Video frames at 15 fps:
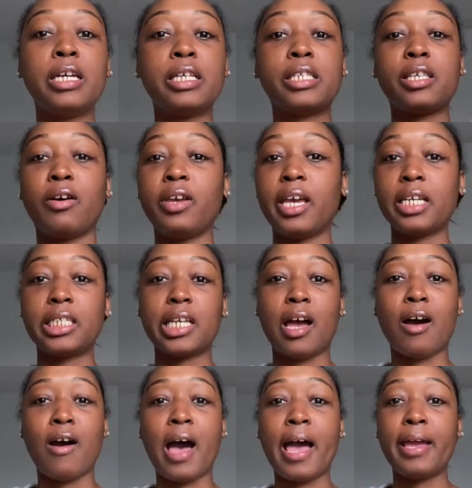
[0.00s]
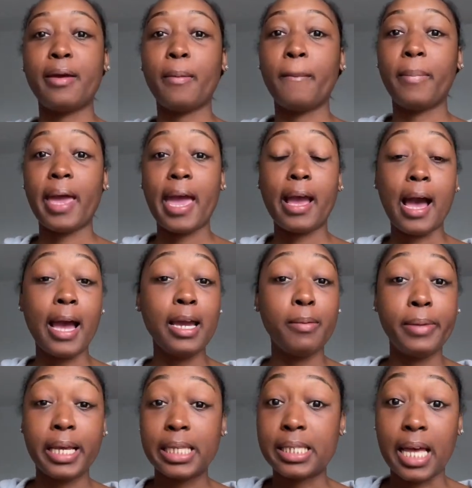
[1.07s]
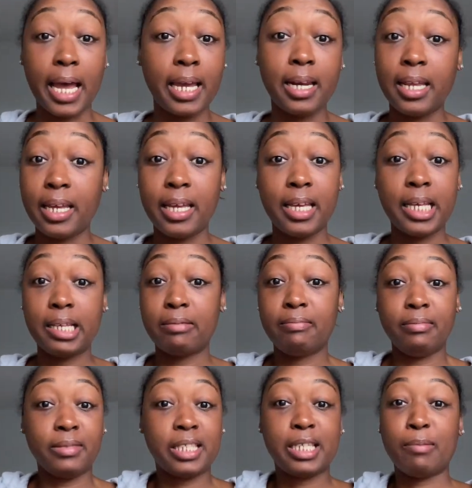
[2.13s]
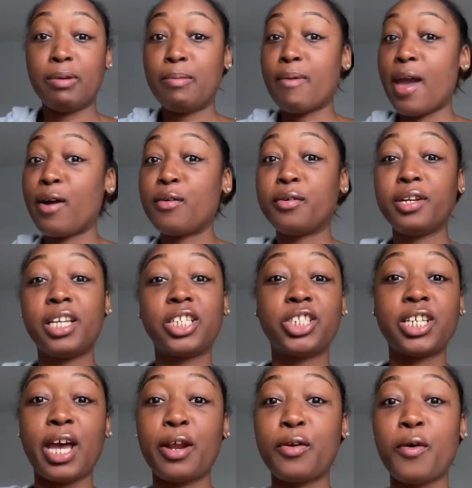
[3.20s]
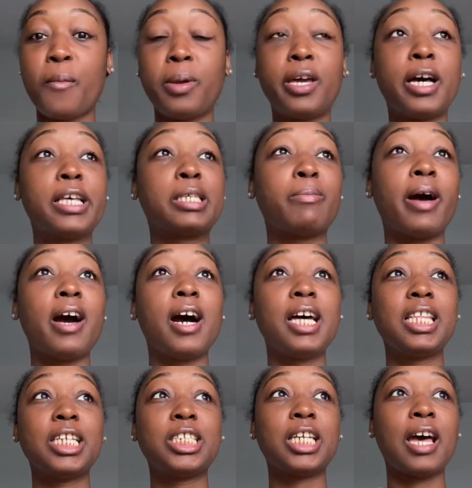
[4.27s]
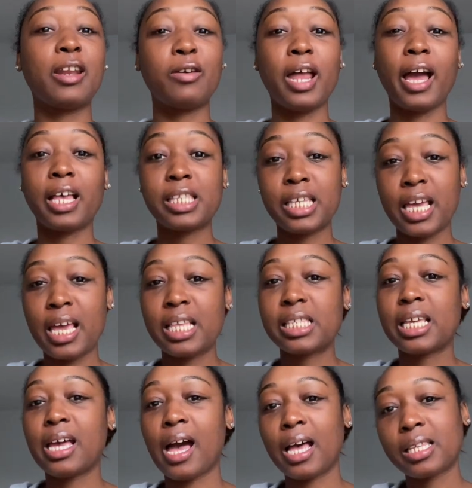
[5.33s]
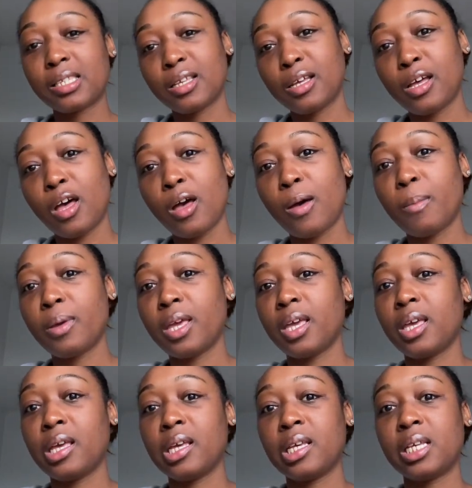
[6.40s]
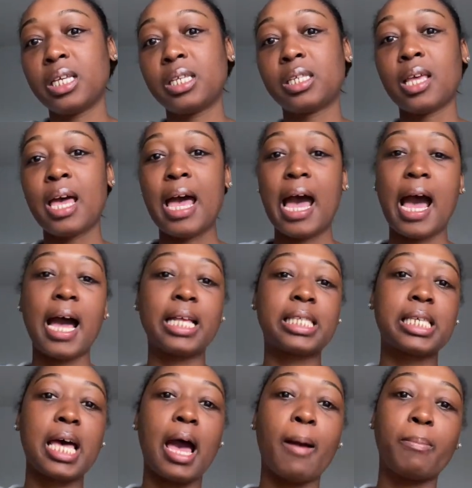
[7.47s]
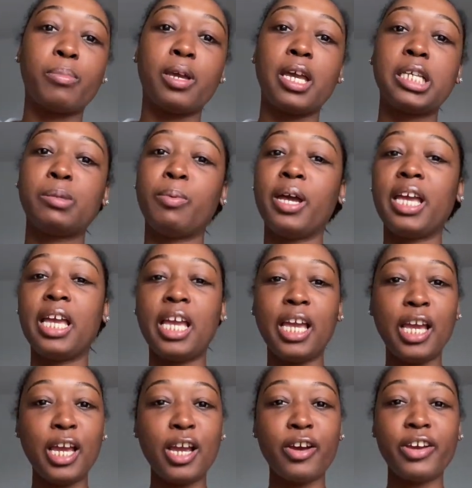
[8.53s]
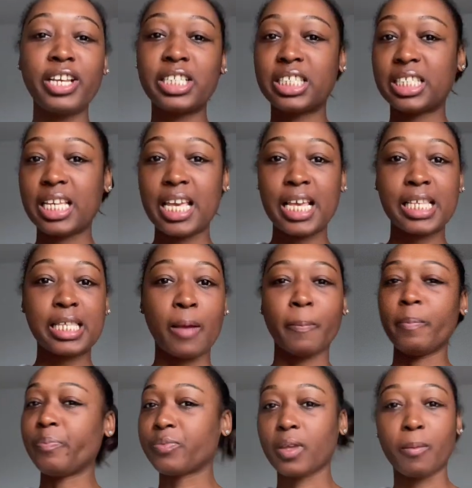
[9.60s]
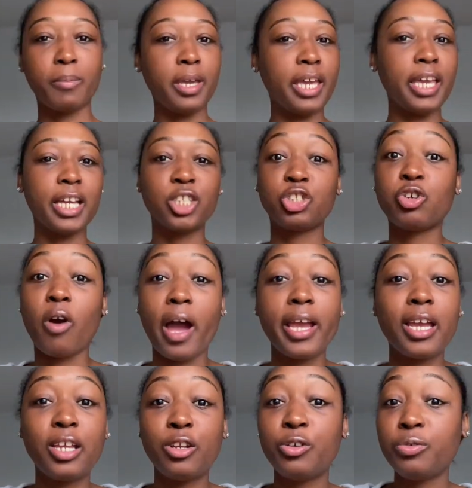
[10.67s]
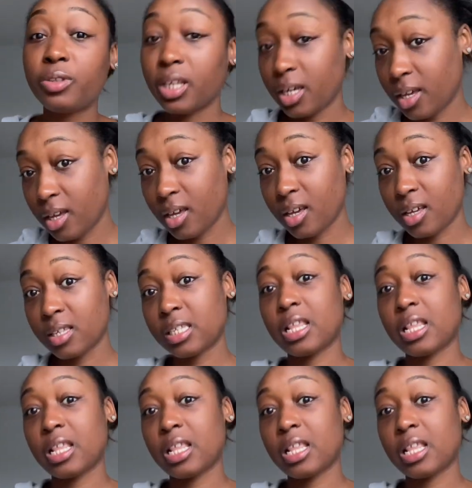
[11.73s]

So yes, y'all, I am back. I am excited to be back on this channel because my other channel, like I said, is gossip, is hot topics, but here is just me and trying new things.